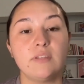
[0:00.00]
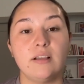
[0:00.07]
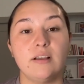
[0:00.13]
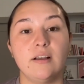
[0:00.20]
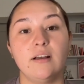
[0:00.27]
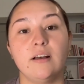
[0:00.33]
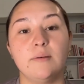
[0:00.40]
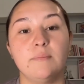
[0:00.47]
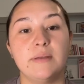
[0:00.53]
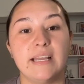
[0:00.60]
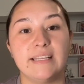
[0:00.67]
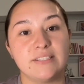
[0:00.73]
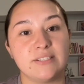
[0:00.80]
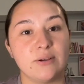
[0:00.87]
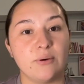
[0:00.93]

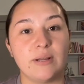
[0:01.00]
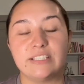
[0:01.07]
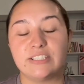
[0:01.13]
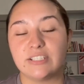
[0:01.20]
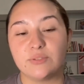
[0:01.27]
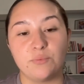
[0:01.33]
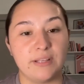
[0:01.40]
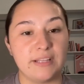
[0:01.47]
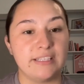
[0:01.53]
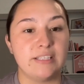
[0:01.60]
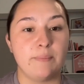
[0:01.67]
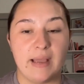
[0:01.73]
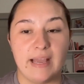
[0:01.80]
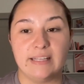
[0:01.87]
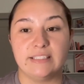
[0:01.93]
And so it's just really
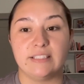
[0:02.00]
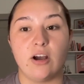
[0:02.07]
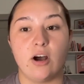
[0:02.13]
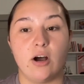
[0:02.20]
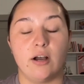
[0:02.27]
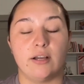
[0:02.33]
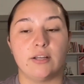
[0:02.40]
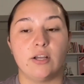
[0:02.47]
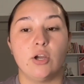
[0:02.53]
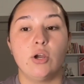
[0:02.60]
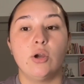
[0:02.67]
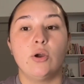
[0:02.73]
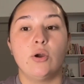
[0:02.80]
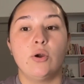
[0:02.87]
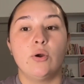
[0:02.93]
dependent on
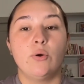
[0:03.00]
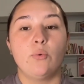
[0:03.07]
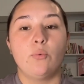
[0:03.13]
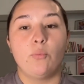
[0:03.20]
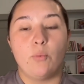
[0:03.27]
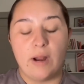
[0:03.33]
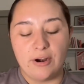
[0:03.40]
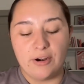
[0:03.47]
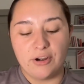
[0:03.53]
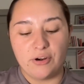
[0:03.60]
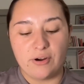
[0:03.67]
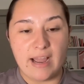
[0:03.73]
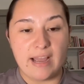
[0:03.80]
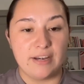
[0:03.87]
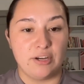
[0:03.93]
where
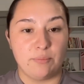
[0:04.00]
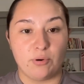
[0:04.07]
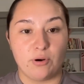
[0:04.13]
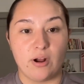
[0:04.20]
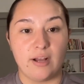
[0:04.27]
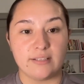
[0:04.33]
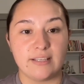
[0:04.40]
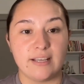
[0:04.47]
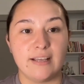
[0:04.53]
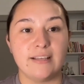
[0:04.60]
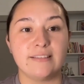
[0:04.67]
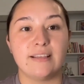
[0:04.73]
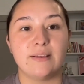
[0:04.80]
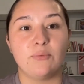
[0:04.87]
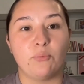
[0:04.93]
you're at in your
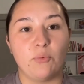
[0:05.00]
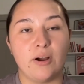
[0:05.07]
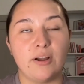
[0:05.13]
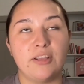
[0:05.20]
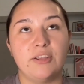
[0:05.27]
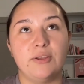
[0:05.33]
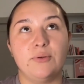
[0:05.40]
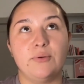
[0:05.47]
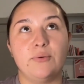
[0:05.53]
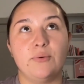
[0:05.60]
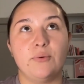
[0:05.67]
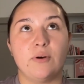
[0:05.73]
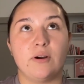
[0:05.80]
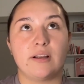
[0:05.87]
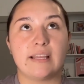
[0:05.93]
process and what
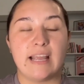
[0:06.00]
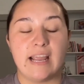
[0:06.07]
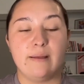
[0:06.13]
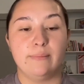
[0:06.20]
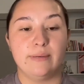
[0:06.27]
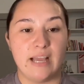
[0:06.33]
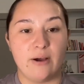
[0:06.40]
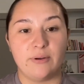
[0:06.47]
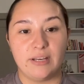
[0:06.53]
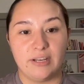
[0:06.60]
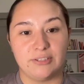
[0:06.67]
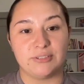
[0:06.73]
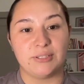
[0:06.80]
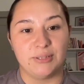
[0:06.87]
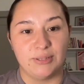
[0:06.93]
you came down
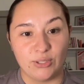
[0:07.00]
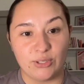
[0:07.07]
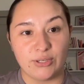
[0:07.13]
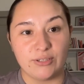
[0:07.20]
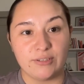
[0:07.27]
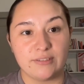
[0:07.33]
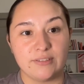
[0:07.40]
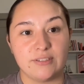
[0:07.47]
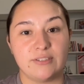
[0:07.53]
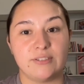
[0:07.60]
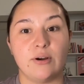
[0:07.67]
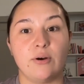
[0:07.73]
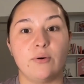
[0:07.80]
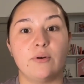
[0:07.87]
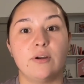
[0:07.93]
here to learn.
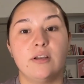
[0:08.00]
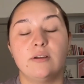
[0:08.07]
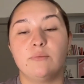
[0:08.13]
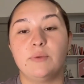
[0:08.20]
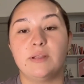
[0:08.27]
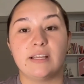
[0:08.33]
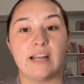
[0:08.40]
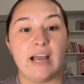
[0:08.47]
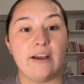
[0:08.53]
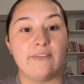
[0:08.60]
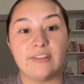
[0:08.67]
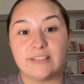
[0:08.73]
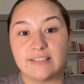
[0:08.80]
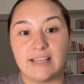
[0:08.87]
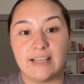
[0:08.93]
So we could have
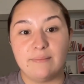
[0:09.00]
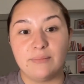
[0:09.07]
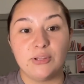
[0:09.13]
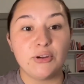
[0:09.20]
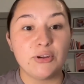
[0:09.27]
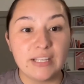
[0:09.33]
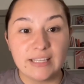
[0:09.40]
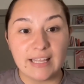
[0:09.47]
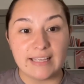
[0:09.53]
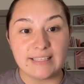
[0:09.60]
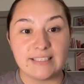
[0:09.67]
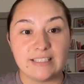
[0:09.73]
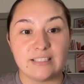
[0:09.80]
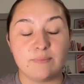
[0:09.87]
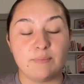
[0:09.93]
the same learning
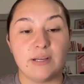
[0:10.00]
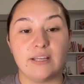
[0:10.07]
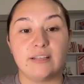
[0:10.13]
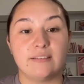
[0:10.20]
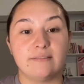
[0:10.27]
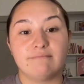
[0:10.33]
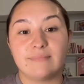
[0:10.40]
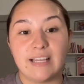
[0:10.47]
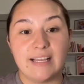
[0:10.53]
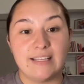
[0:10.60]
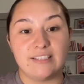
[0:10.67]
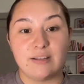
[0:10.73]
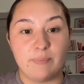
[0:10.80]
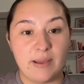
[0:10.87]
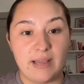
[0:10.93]
lessons, but it's
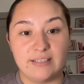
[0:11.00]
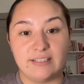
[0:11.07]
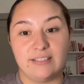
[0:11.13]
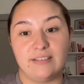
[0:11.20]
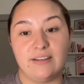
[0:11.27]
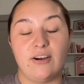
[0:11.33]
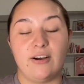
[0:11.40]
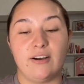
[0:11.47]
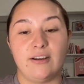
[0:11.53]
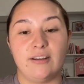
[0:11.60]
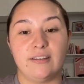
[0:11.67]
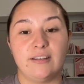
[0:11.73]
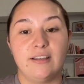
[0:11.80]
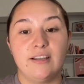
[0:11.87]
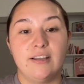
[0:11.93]
dependent
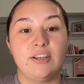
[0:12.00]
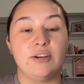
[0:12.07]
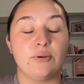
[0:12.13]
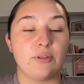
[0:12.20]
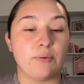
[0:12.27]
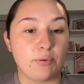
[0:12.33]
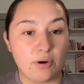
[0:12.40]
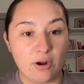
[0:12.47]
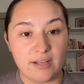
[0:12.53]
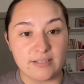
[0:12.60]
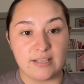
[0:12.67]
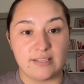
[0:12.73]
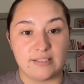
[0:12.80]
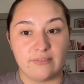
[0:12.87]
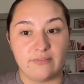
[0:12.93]
on, the
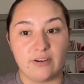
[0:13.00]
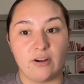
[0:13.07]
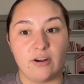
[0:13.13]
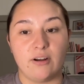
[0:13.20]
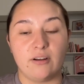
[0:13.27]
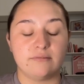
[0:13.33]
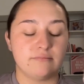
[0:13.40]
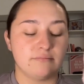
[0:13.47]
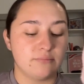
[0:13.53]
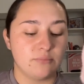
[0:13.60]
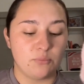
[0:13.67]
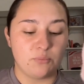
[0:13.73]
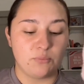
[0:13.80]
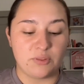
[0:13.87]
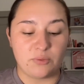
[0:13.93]
process of it all
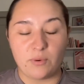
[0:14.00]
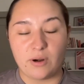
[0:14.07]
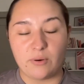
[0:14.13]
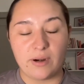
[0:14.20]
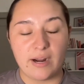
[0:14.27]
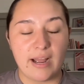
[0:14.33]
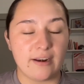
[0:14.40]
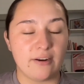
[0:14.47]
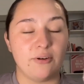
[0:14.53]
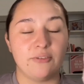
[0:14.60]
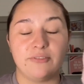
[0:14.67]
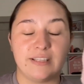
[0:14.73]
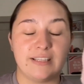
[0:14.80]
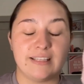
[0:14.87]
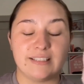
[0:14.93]
with where we're at.
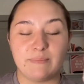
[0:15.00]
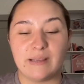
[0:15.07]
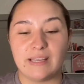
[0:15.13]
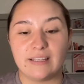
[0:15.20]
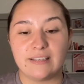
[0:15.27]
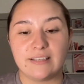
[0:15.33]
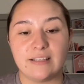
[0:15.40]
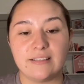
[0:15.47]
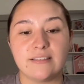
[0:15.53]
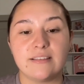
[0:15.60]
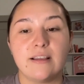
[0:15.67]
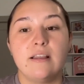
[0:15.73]
Hopefully that's making sense.